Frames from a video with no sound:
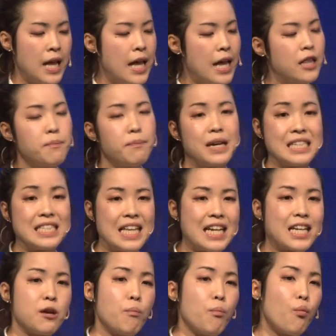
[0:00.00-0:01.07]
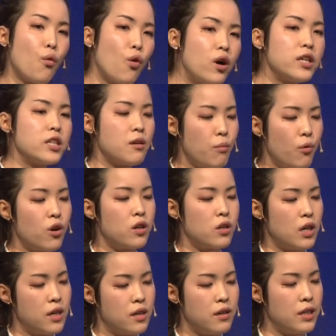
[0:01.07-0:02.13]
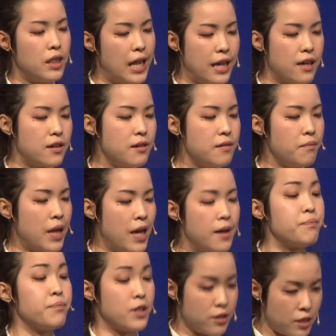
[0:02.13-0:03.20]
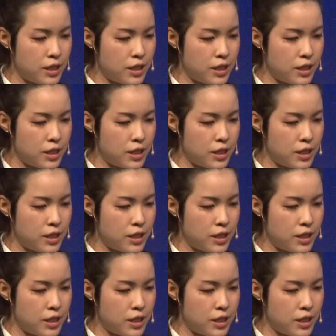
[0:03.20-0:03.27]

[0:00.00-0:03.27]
And then by stacking more and more layer and